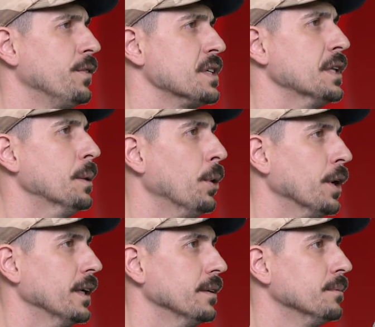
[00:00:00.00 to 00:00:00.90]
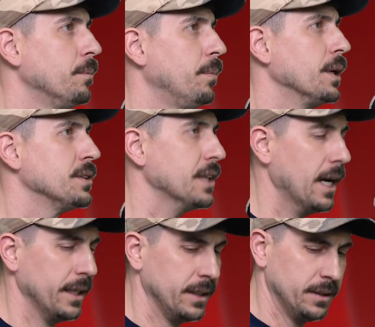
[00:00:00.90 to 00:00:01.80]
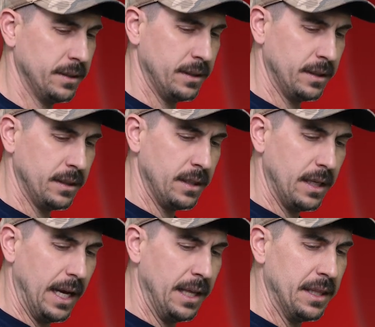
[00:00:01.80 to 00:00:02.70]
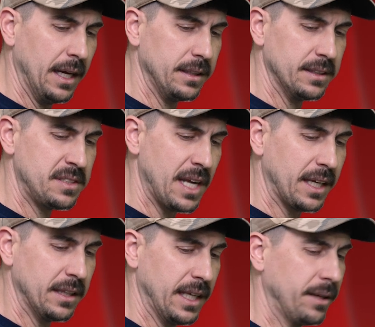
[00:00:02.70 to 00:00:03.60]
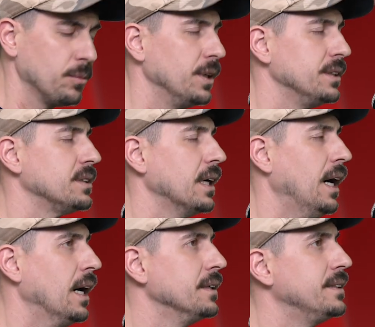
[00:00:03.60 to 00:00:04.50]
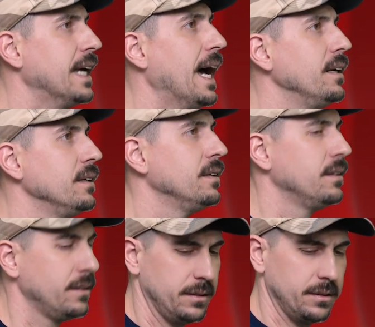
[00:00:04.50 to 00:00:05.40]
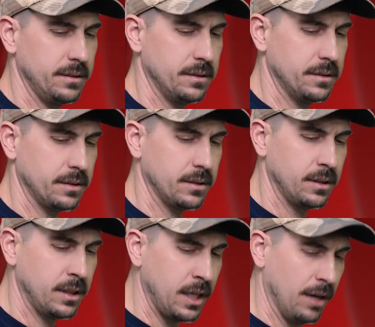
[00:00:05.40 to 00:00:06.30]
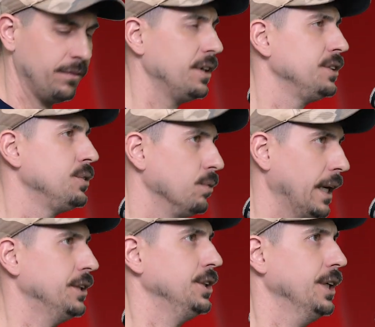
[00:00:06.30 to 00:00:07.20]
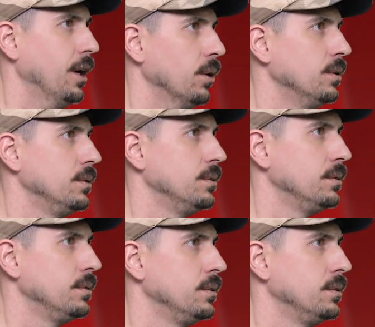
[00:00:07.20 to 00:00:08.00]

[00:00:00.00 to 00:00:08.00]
is in the pudding, per se. Yeah. And then the second thing was debt coverage ratio. Right.